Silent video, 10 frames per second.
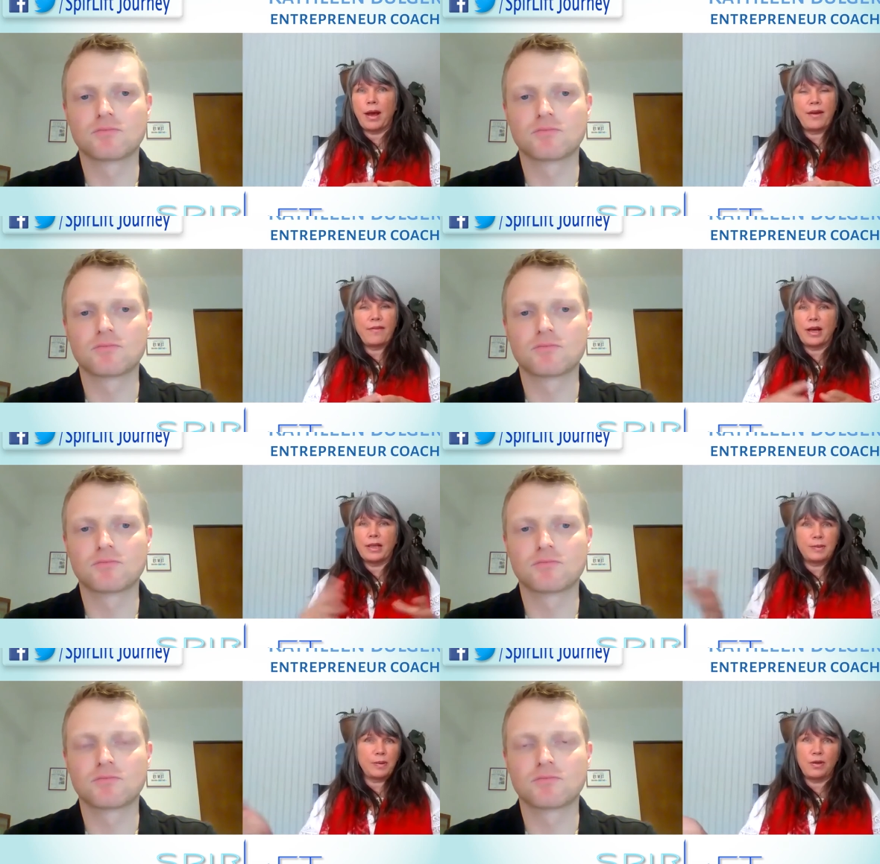Speaker 1: have a
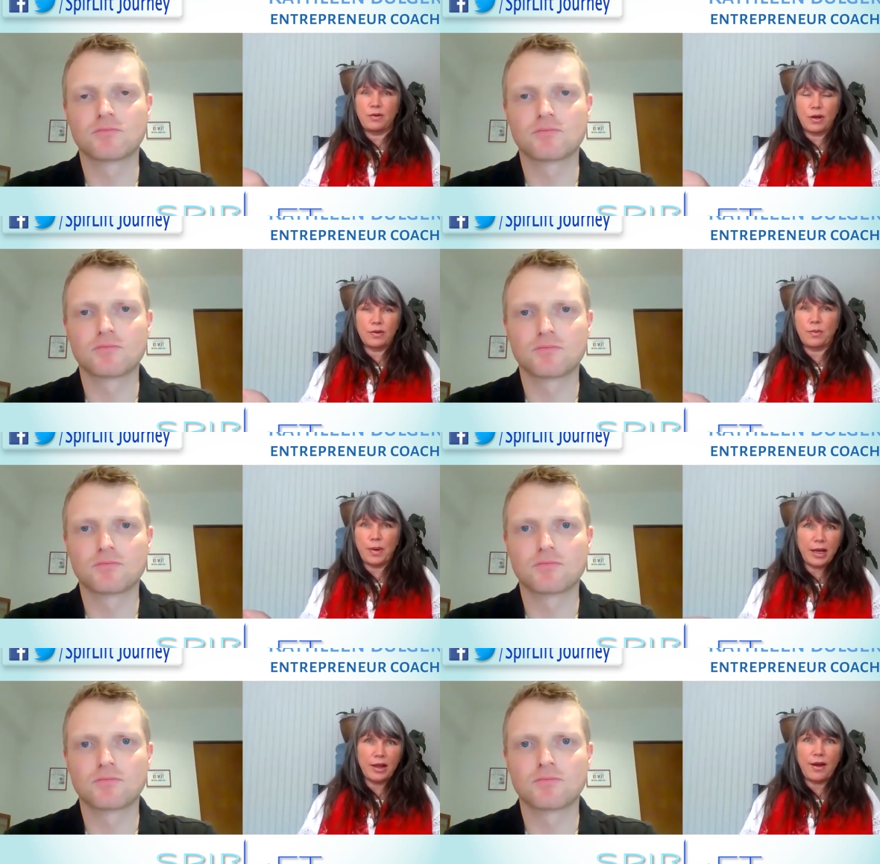husband who goes
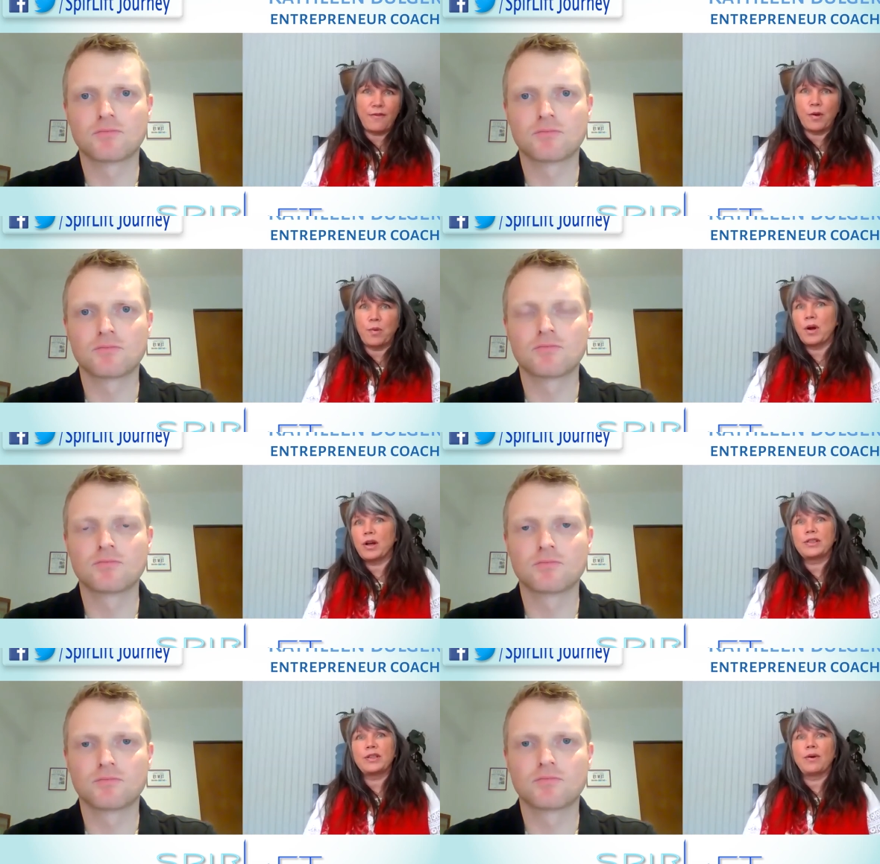away a lot for
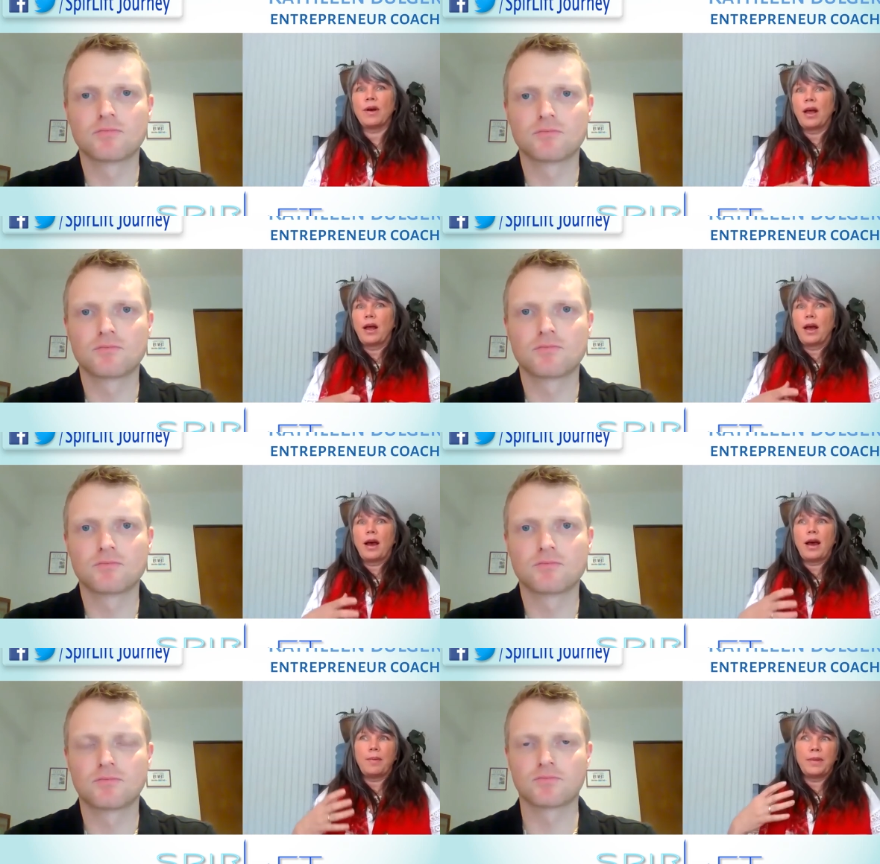work so
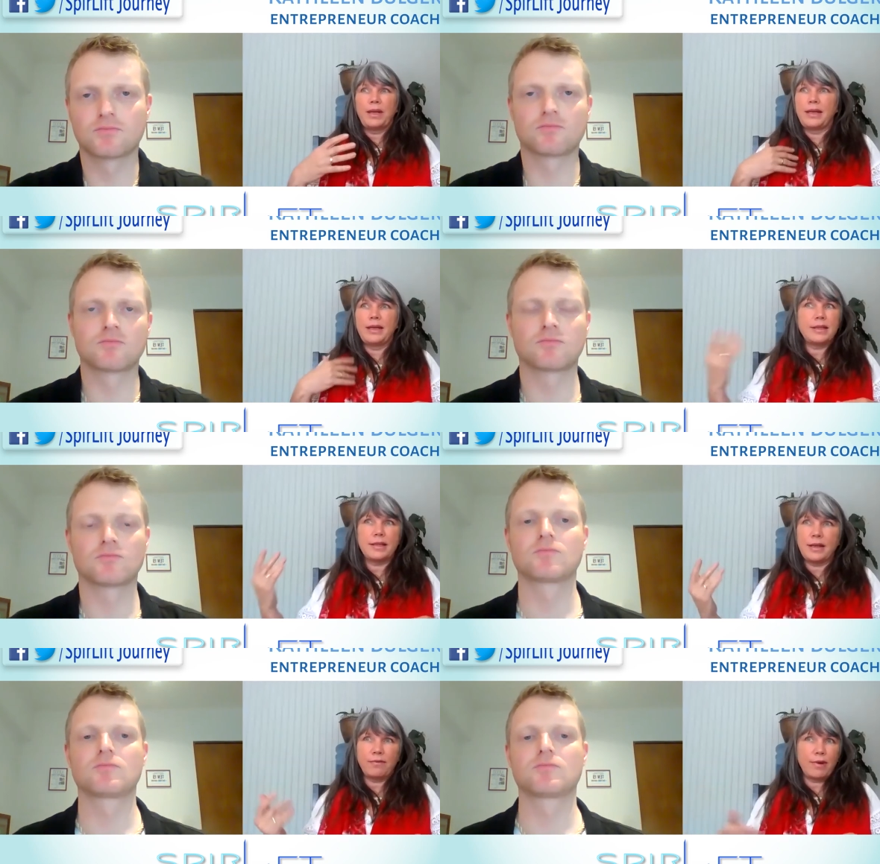i'm
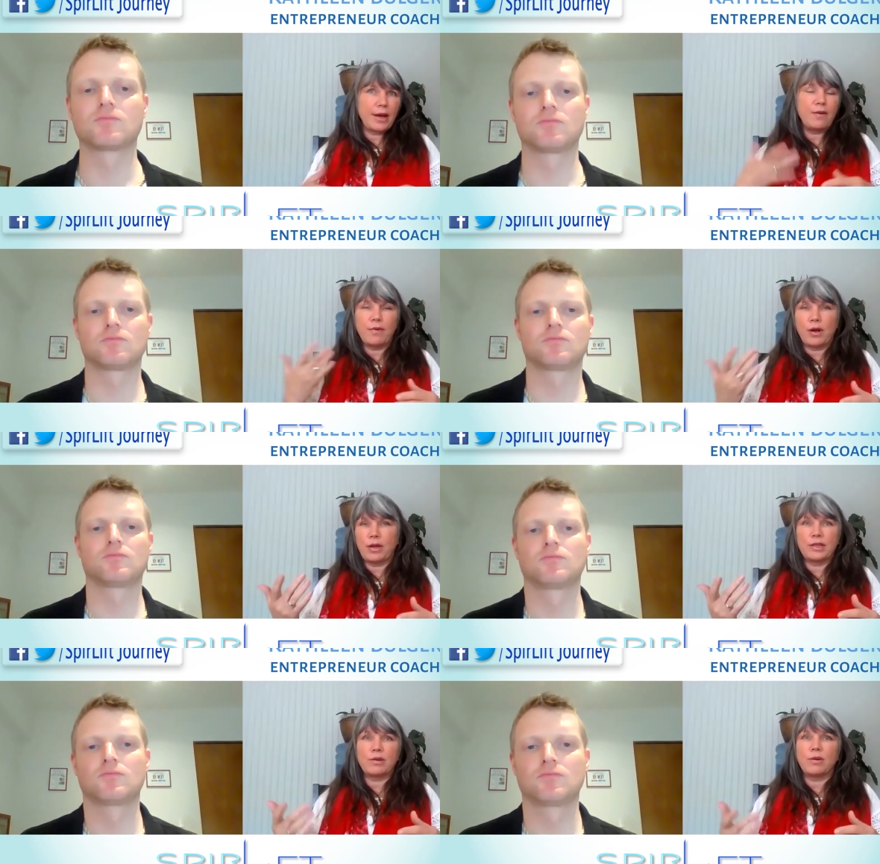easily
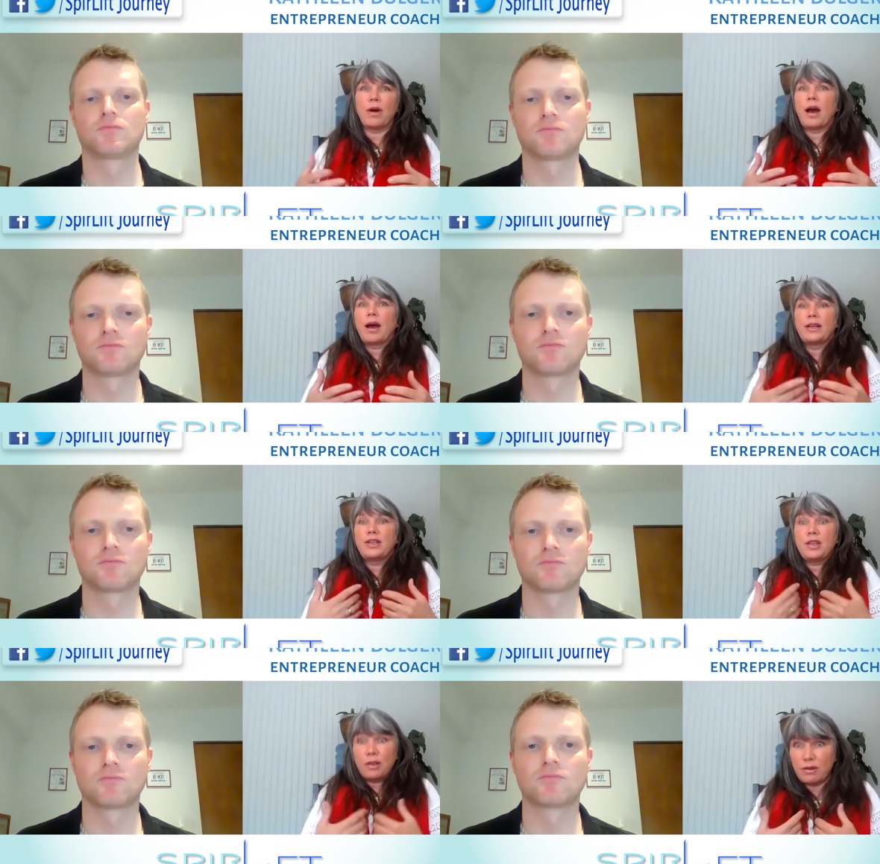railroaded so i
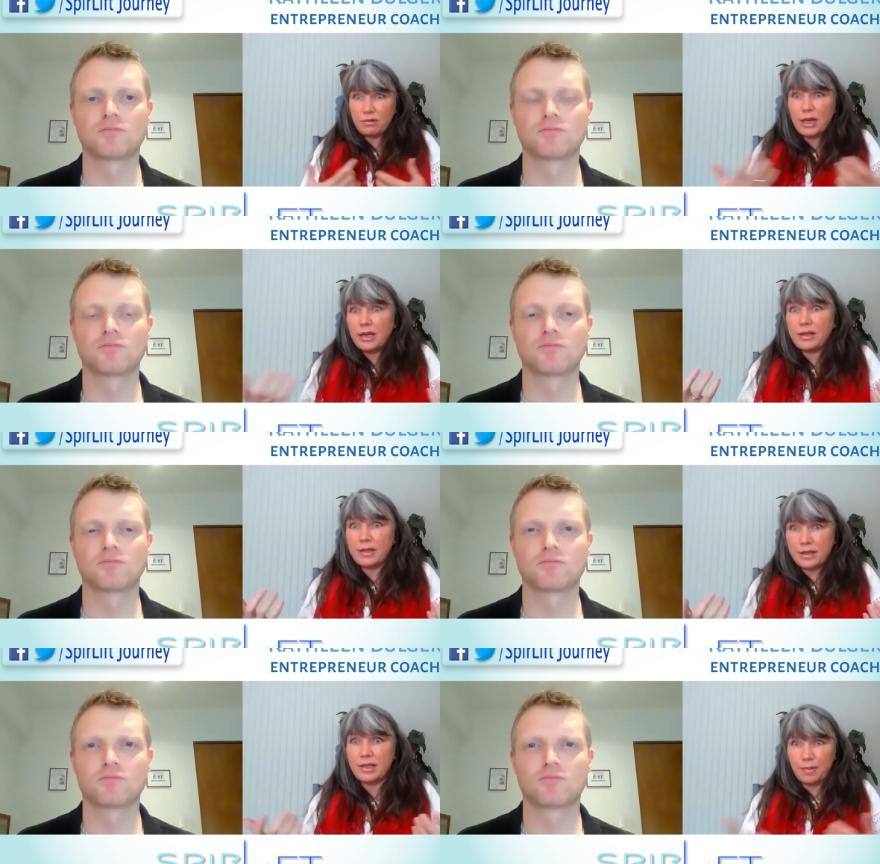too need
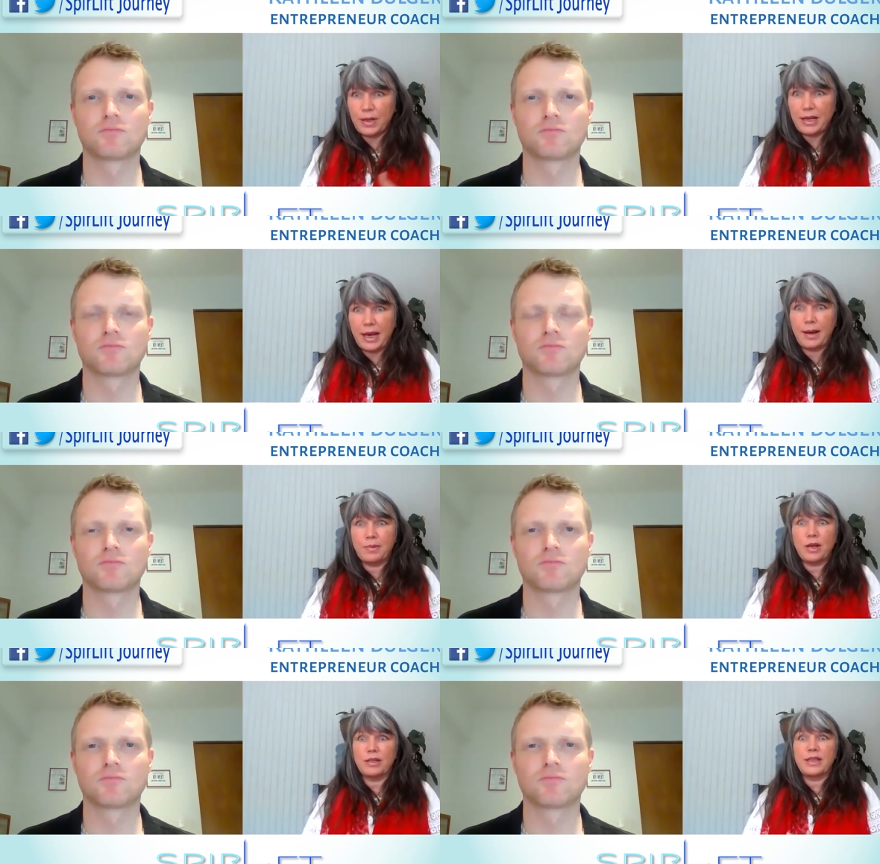to be
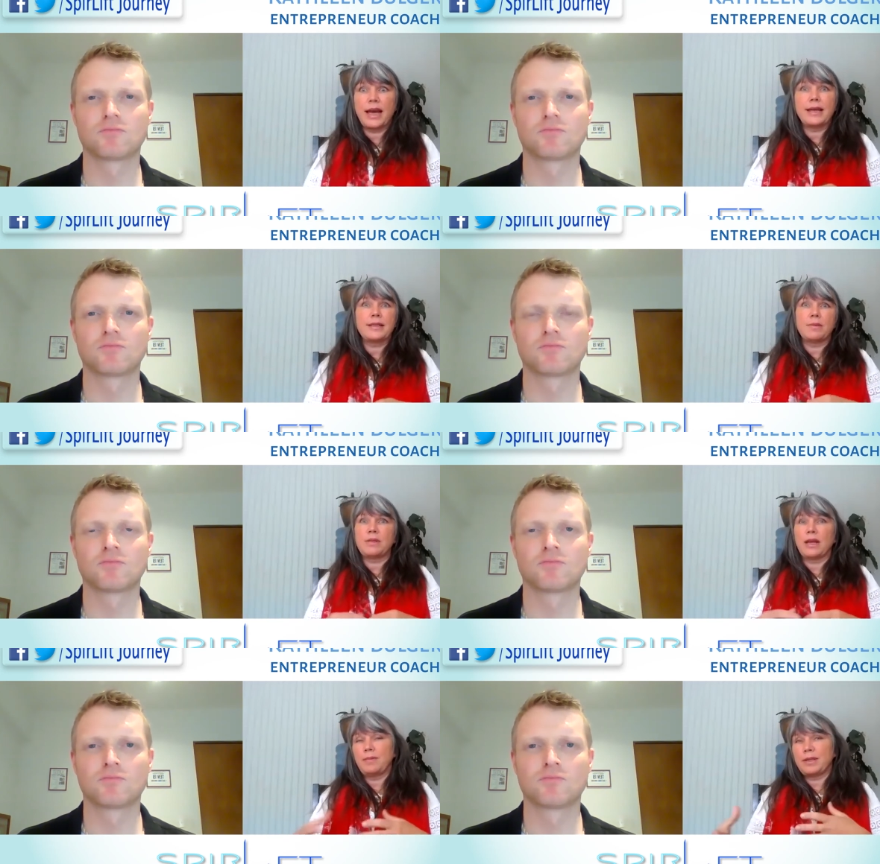kept on task
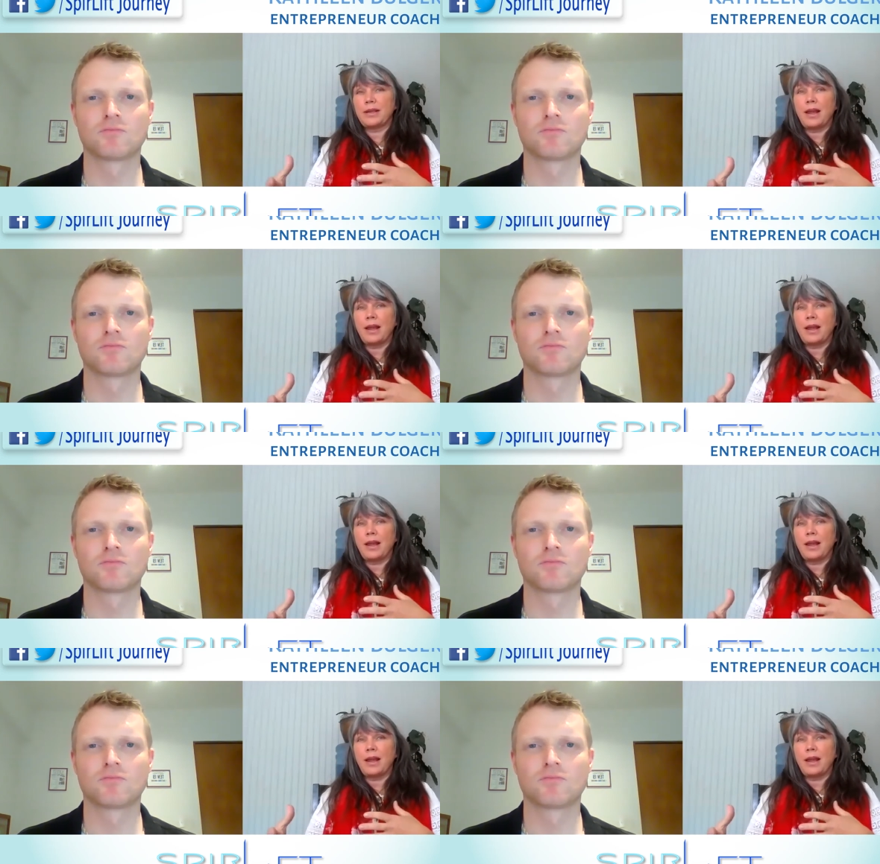sometimes and